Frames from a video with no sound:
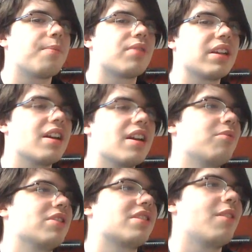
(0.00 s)
break up
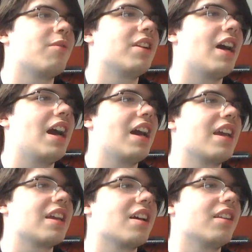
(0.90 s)
with someone
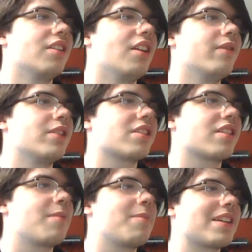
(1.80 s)
I love just to
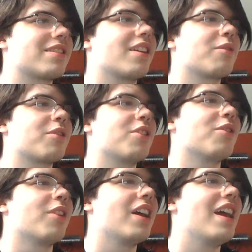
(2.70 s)
get back together with
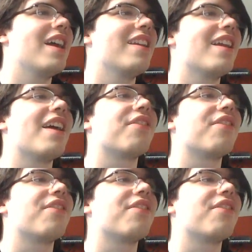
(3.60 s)
you. And